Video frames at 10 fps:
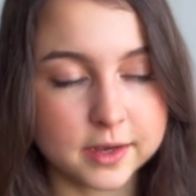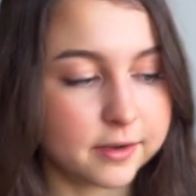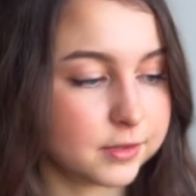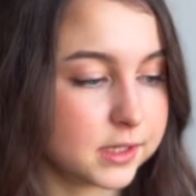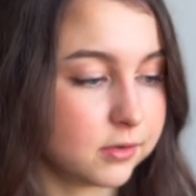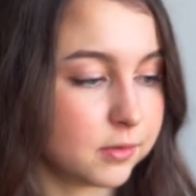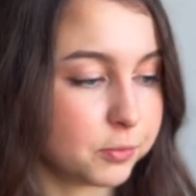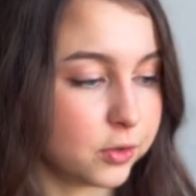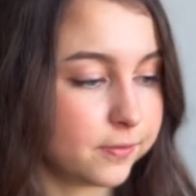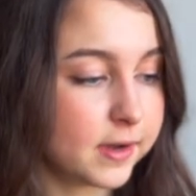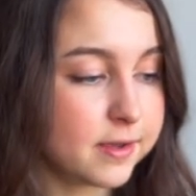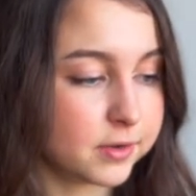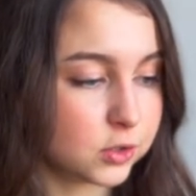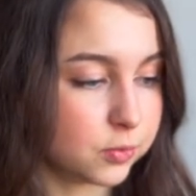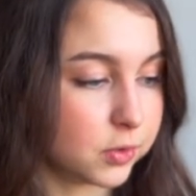have 7.5
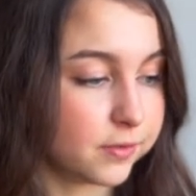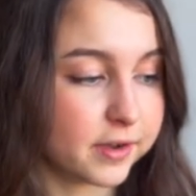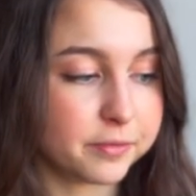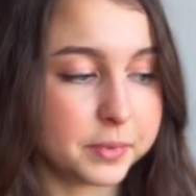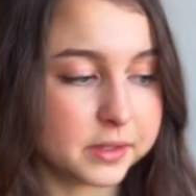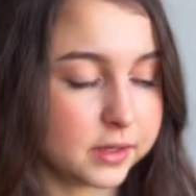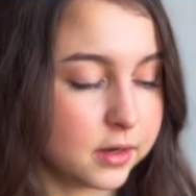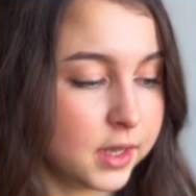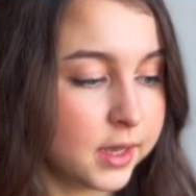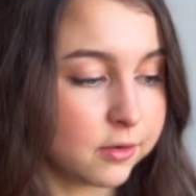and 2.5 billion